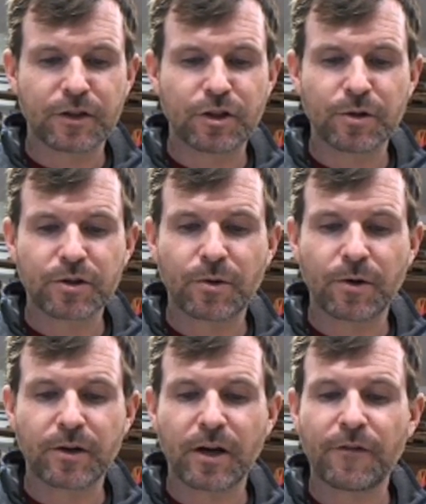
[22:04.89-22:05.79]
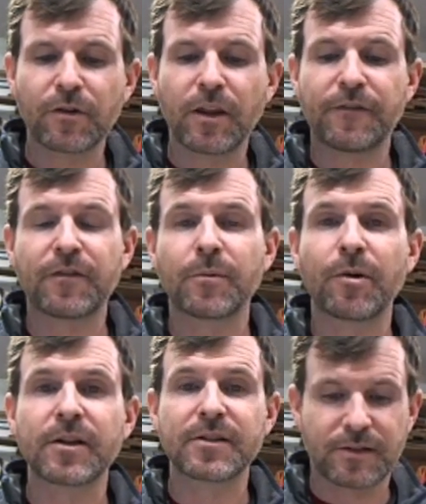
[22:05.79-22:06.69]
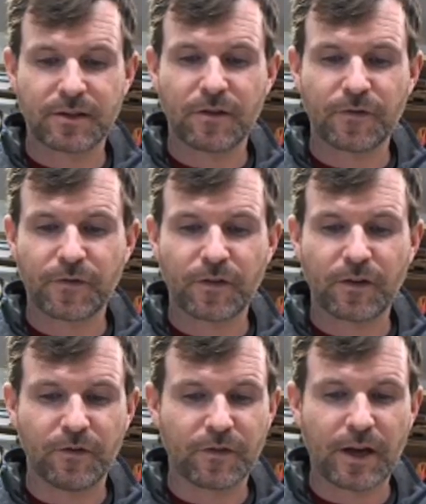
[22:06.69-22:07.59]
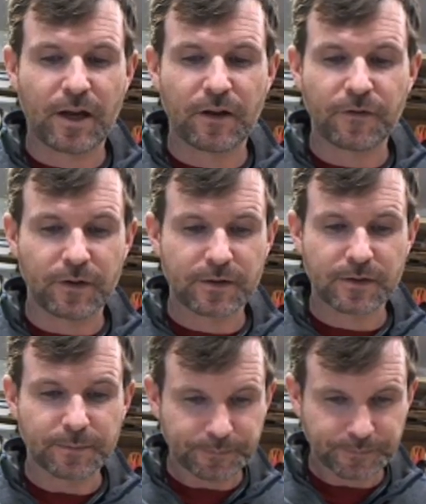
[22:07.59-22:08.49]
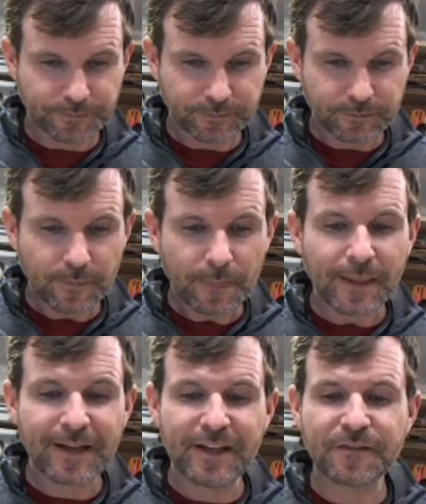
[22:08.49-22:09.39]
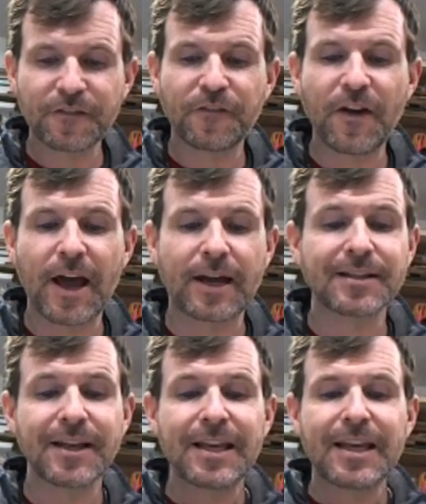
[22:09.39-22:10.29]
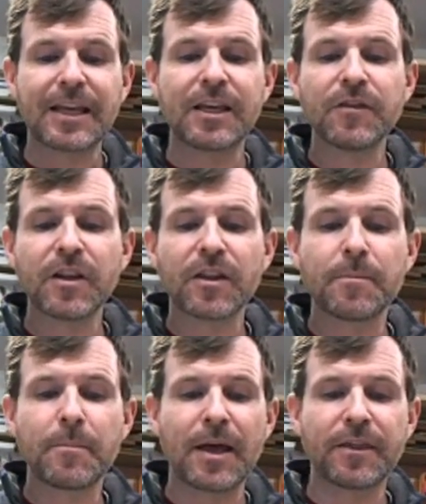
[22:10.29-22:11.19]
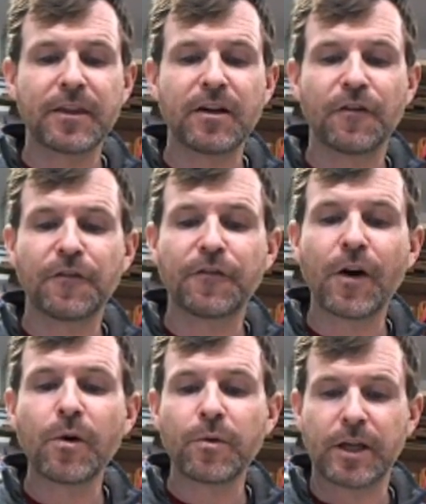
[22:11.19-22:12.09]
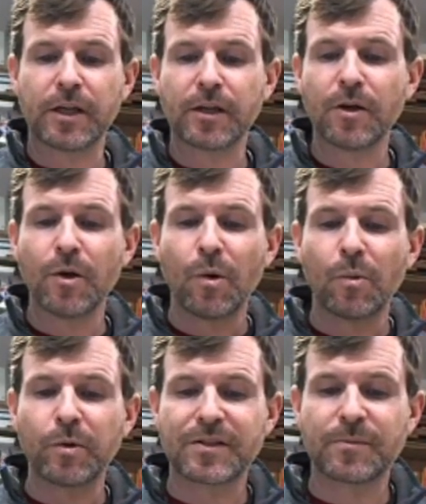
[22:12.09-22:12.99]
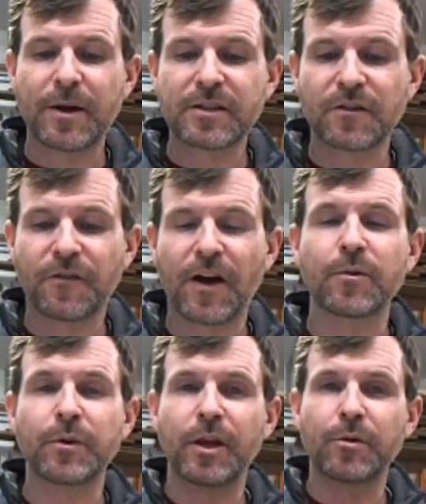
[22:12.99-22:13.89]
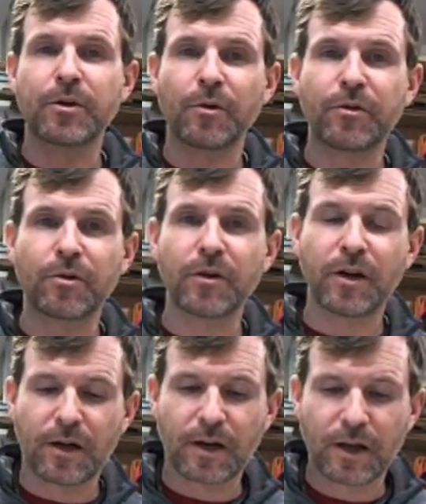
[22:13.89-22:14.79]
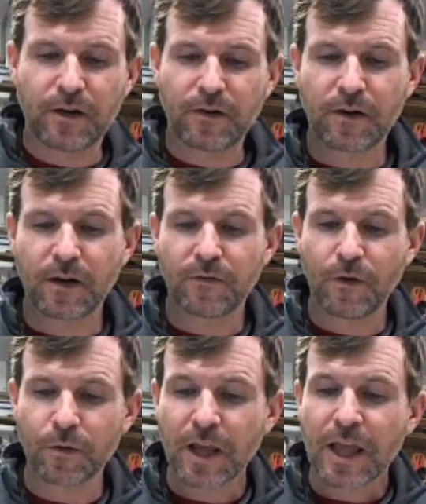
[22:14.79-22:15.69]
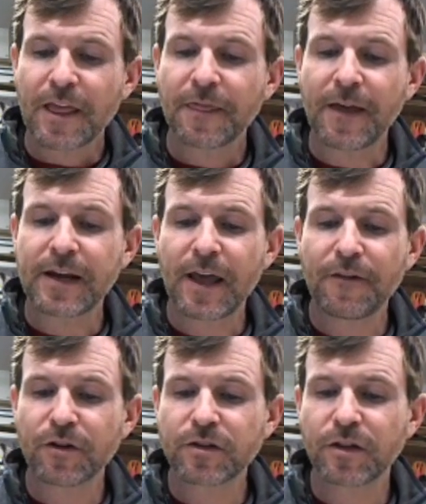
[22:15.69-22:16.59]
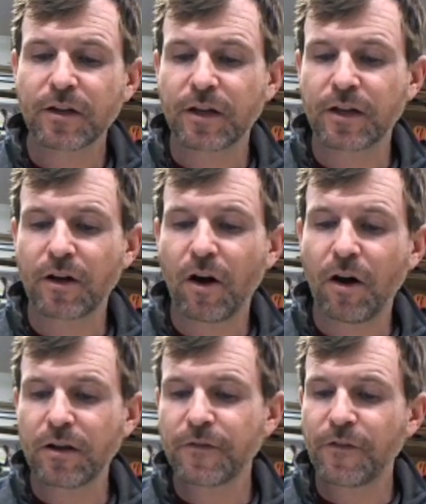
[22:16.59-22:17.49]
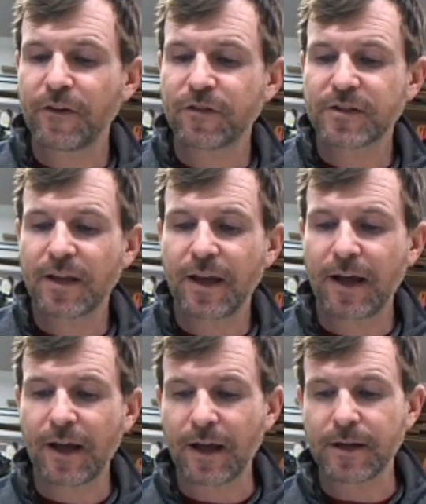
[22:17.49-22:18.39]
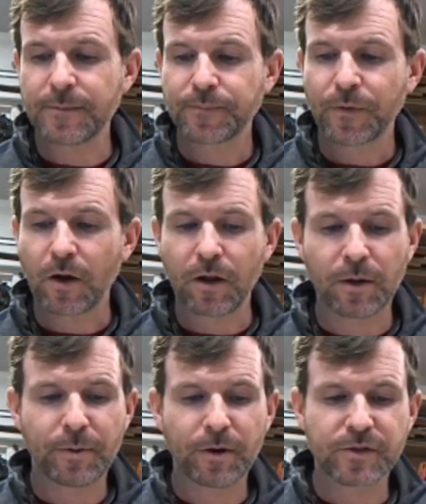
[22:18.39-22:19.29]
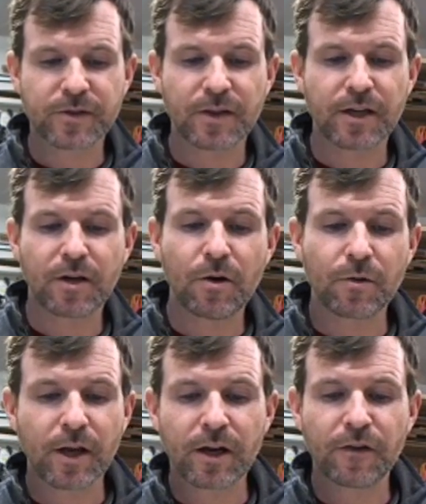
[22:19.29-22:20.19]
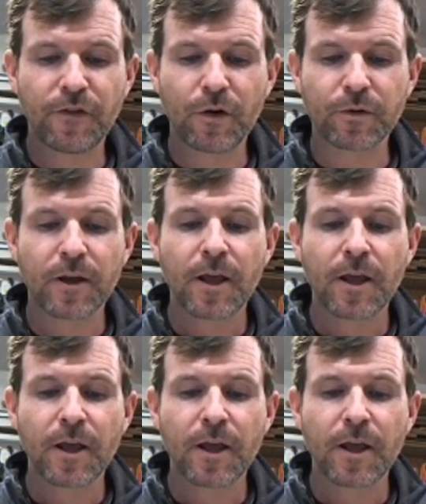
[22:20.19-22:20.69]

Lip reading: Jewish court never left the presence of Caiaphas. In fact, even the method of voting was specified when they would go through and vote. They never took an all in favor say aye, all opposed say no kind of vote.